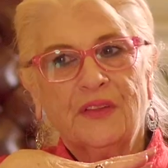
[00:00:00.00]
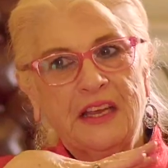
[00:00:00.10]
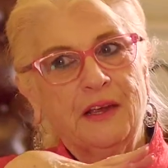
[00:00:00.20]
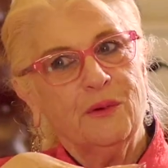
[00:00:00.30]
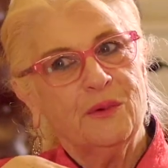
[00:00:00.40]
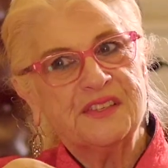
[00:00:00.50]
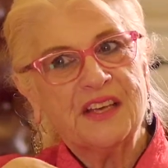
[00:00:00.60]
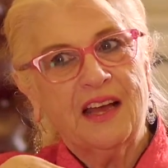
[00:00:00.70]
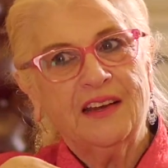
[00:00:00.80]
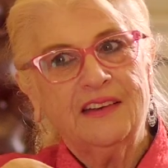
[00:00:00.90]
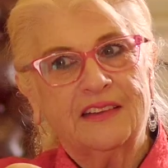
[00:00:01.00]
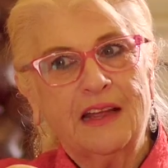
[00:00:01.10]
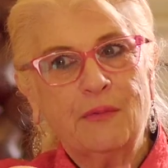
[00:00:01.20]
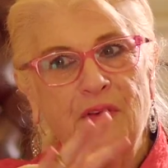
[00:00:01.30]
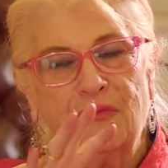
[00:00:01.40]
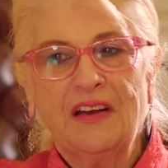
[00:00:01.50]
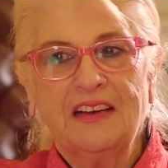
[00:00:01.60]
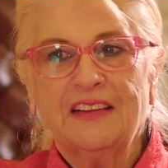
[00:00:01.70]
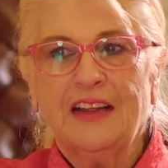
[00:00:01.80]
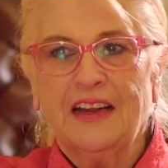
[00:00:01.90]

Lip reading: he always had, they were afraid to get a